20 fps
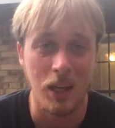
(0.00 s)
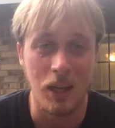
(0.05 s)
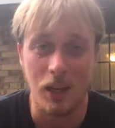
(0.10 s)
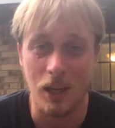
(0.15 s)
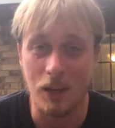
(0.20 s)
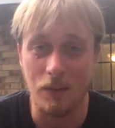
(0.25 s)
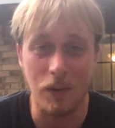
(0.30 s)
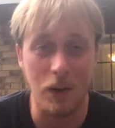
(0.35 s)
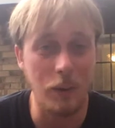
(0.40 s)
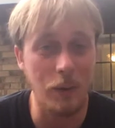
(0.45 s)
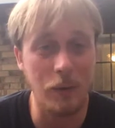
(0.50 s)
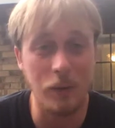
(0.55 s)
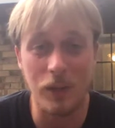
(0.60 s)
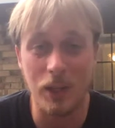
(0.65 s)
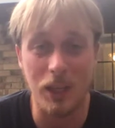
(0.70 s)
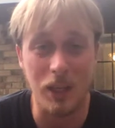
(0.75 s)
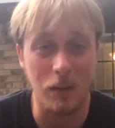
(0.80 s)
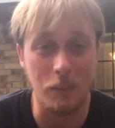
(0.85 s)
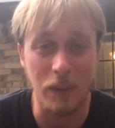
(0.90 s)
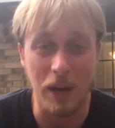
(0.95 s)
if I'm only
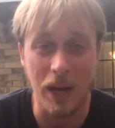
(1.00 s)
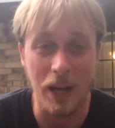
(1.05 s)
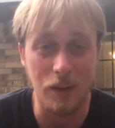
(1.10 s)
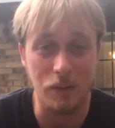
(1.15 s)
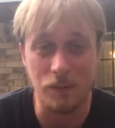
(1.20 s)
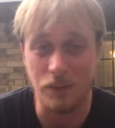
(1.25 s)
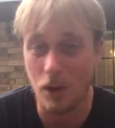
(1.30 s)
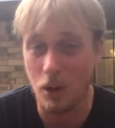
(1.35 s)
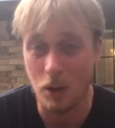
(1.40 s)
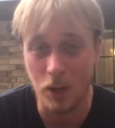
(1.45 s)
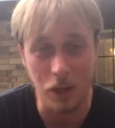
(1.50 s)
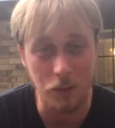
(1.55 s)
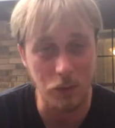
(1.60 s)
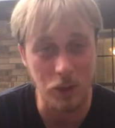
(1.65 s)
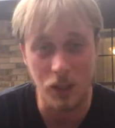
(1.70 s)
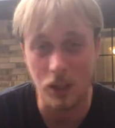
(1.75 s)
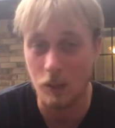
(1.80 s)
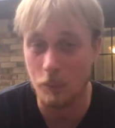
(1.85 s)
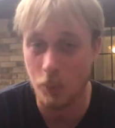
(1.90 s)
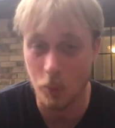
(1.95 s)
going to buy a phone every
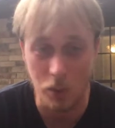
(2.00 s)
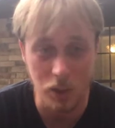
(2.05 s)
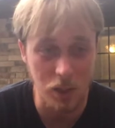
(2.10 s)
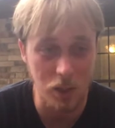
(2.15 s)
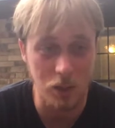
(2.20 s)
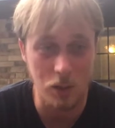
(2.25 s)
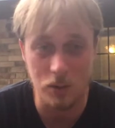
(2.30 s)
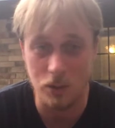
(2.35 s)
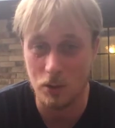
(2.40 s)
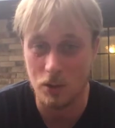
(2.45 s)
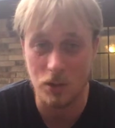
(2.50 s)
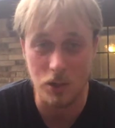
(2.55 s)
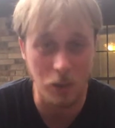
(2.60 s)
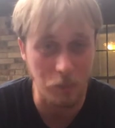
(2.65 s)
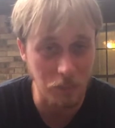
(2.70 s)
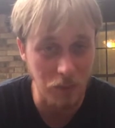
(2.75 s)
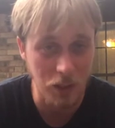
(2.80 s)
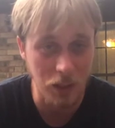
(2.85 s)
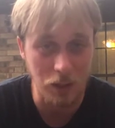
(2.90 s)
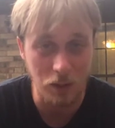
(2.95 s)
couple years or
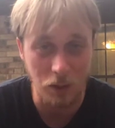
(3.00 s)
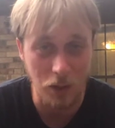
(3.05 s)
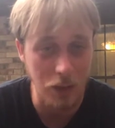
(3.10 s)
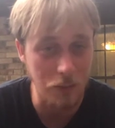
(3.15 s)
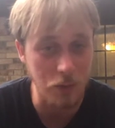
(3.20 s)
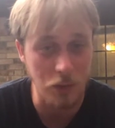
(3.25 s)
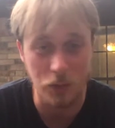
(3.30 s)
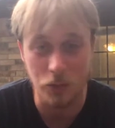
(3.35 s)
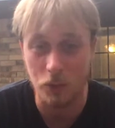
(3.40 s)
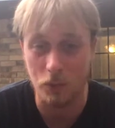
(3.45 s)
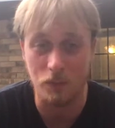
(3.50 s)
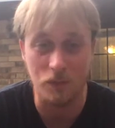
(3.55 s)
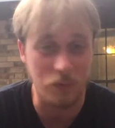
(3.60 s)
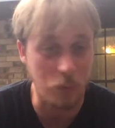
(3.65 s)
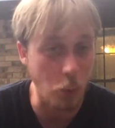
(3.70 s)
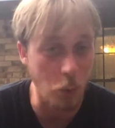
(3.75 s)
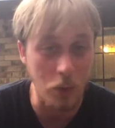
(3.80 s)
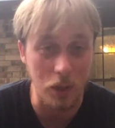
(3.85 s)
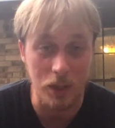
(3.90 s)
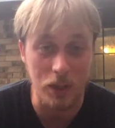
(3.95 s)
something, or every
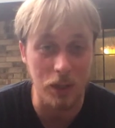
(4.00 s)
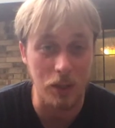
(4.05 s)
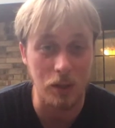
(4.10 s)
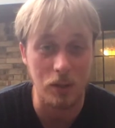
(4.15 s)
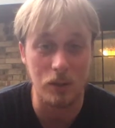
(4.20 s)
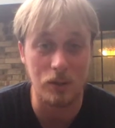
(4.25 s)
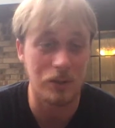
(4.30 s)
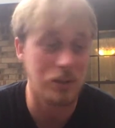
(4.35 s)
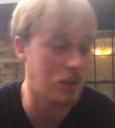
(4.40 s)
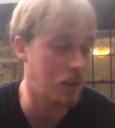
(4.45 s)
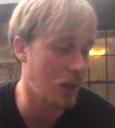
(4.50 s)
4 years,